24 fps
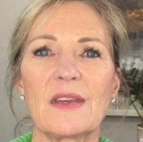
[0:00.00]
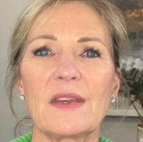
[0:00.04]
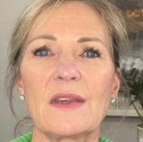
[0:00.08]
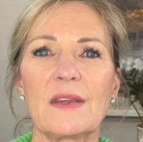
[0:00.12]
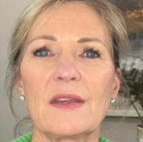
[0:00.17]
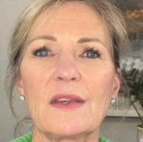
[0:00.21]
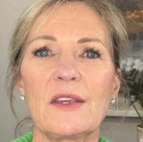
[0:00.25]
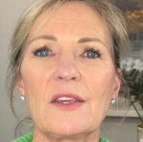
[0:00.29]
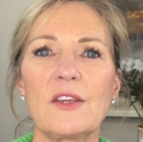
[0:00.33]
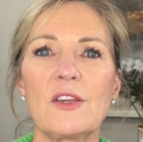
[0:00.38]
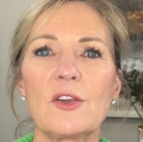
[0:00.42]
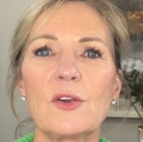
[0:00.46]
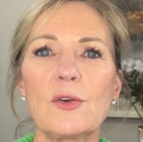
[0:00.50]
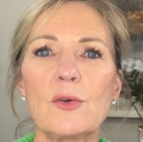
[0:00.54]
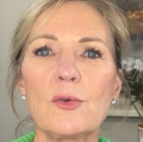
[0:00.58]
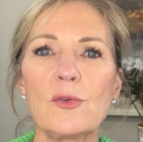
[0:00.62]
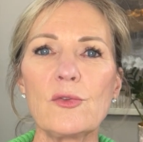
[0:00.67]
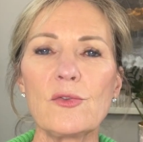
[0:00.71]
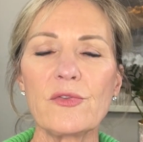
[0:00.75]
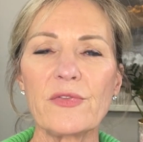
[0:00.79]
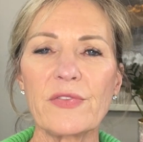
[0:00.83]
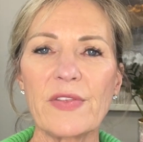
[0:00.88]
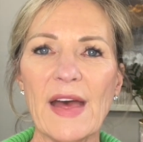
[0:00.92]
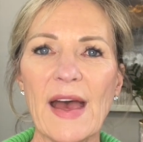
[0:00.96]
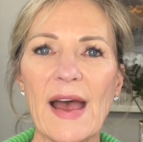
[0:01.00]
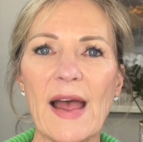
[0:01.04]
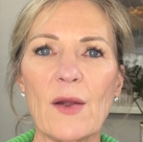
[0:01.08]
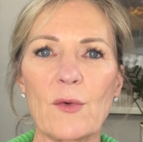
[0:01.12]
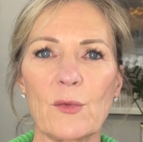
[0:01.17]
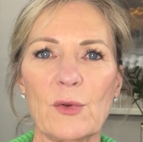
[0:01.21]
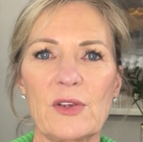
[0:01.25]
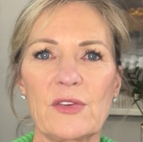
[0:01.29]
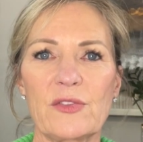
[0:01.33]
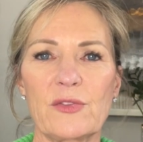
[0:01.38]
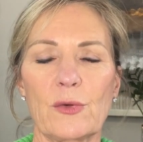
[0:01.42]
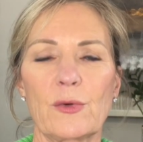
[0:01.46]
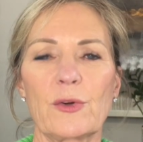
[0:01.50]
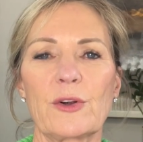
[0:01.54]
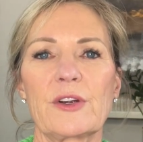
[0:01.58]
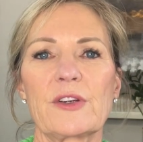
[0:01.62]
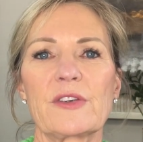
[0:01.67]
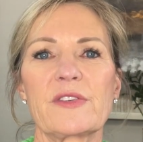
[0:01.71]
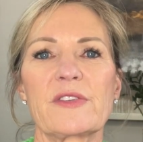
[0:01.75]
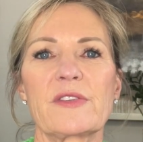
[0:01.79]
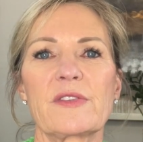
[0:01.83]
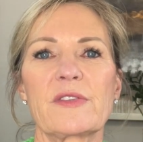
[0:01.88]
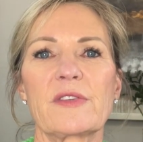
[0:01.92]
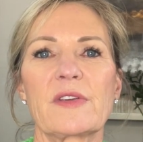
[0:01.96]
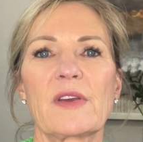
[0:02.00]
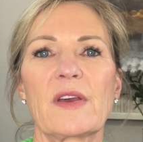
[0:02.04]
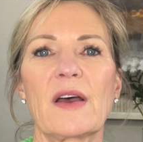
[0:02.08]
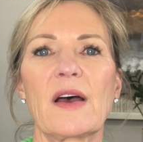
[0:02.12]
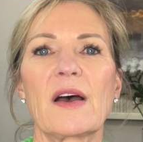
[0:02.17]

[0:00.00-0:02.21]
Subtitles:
use that resource,